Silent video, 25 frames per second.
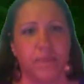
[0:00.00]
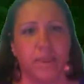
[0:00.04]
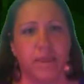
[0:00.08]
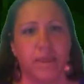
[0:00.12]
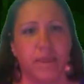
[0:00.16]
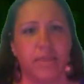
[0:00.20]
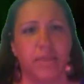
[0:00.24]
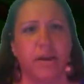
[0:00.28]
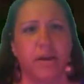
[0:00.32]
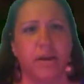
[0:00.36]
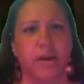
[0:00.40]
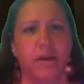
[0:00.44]

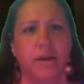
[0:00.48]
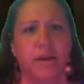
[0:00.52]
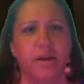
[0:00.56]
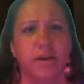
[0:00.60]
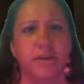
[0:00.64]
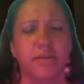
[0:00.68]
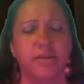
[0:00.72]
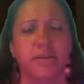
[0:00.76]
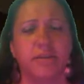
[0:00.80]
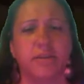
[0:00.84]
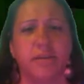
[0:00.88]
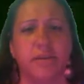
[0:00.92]
There are
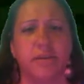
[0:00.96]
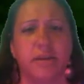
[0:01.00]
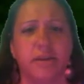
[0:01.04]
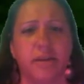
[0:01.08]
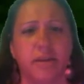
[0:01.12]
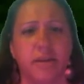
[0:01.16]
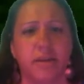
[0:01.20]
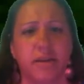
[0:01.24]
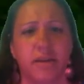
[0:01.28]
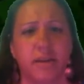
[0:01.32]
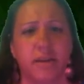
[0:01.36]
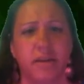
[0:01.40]

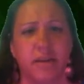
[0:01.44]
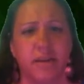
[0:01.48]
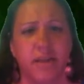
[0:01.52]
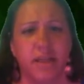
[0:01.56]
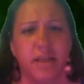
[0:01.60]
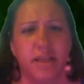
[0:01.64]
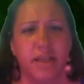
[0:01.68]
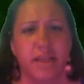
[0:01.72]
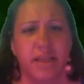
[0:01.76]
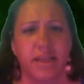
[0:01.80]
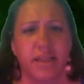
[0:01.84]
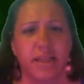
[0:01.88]
certain
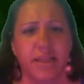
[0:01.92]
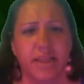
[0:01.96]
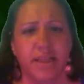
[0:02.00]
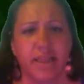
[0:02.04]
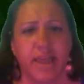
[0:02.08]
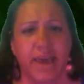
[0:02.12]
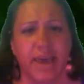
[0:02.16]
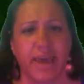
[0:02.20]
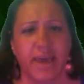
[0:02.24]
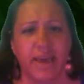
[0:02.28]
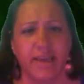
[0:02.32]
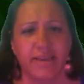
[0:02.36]

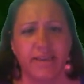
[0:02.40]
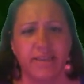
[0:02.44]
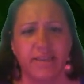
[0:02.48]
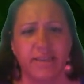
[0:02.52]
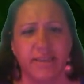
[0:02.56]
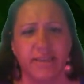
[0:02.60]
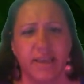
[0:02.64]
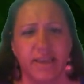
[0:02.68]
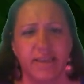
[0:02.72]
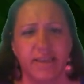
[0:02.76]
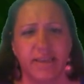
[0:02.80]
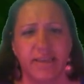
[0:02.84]

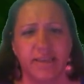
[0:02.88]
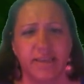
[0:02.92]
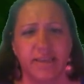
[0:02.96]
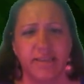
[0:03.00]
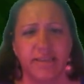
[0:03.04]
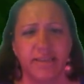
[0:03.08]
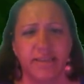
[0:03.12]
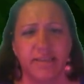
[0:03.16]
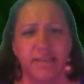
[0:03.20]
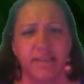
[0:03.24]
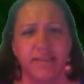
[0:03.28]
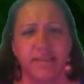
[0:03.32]
lengths and
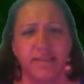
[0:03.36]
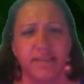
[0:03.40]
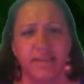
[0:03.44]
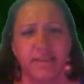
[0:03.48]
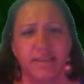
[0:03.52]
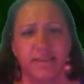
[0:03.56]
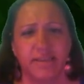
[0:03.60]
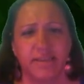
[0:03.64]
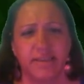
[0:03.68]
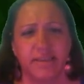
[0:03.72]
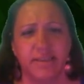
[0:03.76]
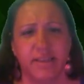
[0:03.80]

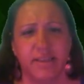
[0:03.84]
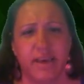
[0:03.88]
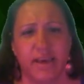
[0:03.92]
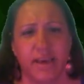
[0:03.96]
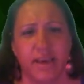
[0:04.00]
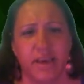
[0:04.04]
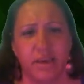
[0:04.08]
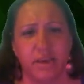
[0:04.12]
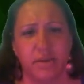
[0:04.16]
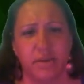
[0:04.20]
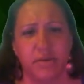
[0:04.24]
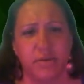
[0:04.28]
distances
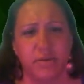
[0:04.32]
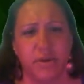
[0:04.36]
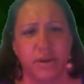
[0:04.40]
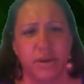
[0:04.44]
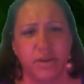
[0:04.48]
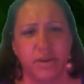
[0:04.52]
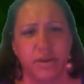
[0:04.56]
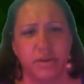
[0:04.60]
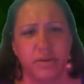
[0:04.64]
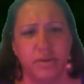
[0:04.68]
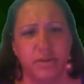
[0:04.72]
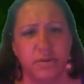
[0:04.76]
that you
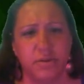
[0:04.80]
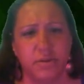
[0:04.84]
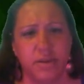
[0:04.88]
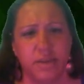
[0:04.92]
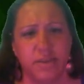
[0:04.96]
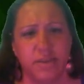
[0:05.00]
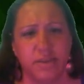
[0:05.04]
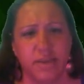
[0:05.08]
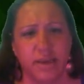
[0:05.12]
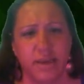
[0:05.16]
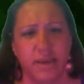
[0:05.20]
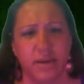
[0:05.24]
can do
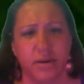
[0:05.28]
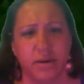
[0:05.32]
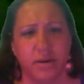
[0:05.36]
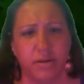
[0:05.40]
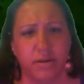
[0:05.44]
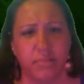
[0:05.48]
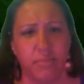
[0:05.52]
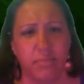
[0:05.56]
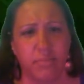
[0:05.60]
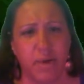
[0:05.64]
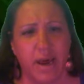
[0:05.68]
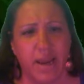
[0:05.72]
this thing
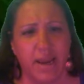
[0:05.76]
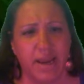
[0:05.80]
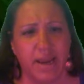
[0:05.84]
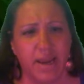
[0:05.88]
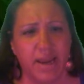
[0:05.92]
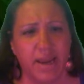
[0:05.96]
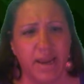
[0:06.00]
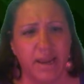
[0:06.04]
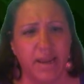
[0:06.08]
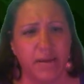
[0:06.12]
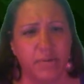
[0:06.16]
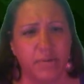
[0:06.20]
called
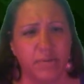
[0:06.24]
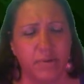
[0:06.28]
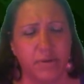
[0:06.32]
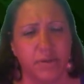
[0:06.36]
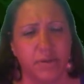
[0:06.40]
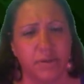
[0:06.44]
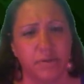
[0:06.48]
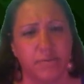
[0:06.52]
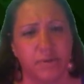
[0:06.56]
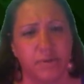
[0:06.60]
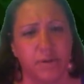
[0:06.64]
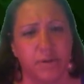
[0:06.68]
mining, which
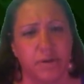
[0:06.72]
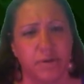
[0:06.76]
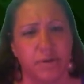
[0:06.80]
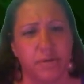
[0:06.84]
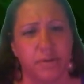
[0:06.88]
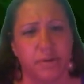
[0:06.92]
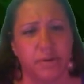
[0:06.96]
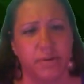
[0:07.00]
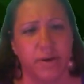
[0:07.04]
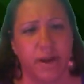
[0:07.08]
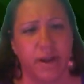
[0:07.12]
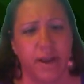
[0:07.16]
is what you're
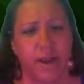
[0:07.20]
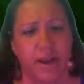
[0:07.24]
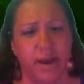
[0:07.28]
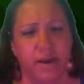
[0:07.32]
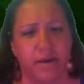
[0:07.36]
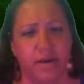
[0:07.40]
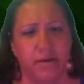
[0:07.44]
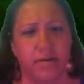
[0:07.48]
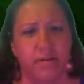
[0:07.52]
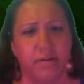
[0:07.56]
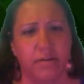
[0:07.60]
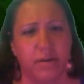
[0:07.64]
doing right
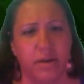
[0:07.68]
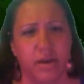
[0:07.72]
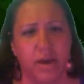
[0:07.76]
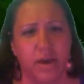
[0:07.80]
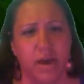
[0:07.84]
now.